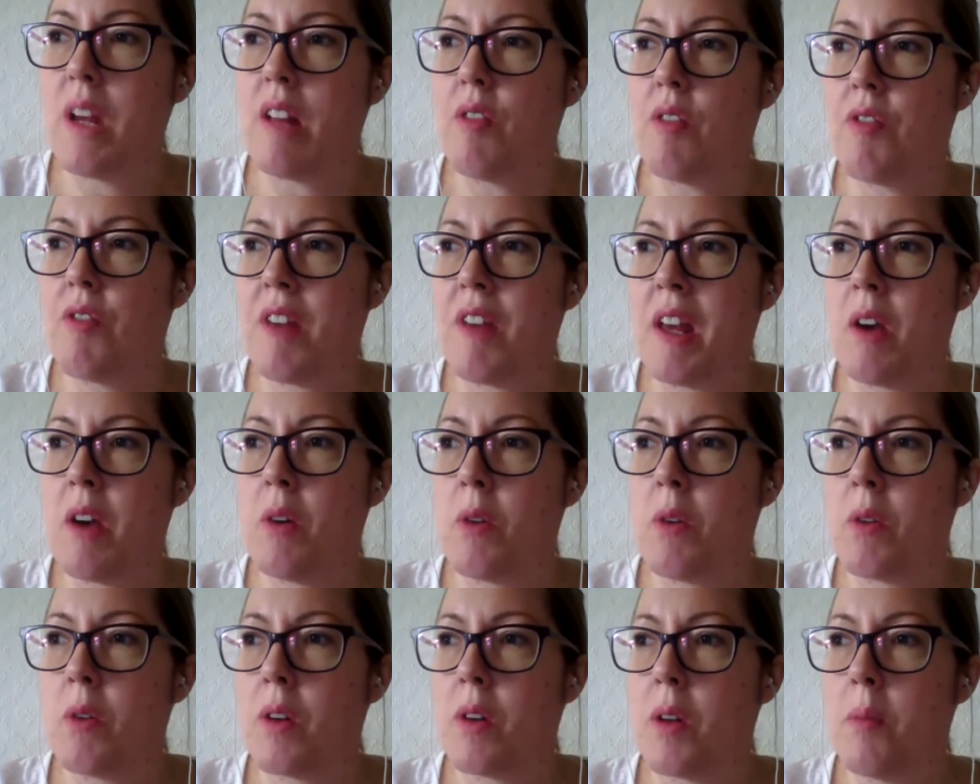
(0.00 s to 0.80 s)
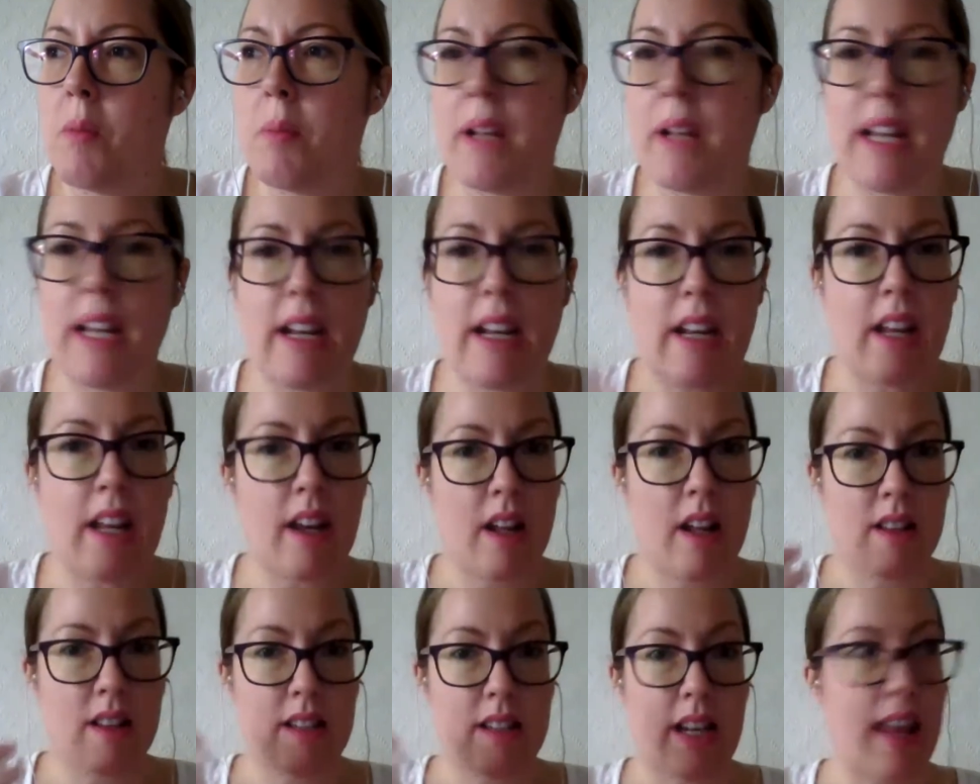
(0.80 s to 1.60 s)
feel completely and
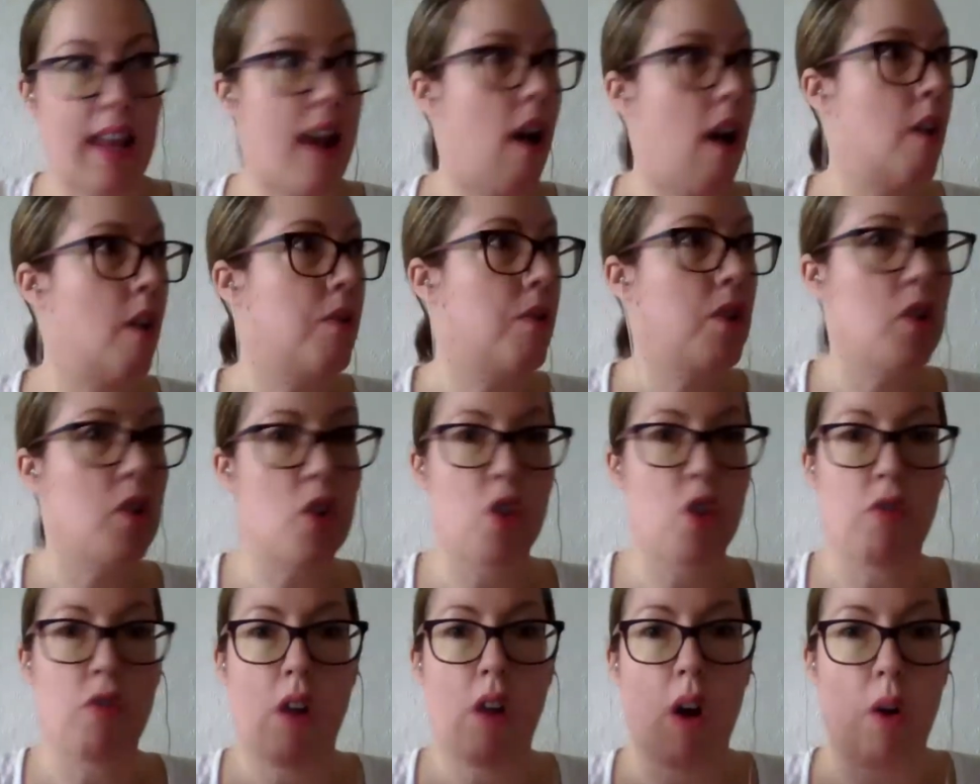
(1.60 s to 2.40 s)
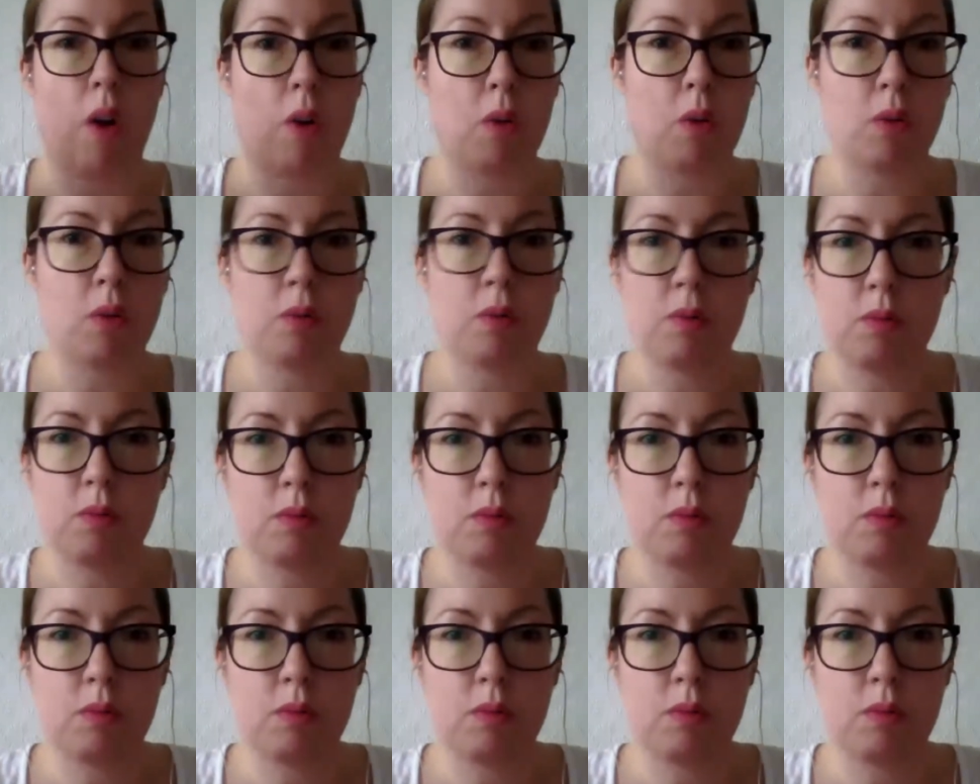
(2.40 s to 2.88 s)
utterly out of control,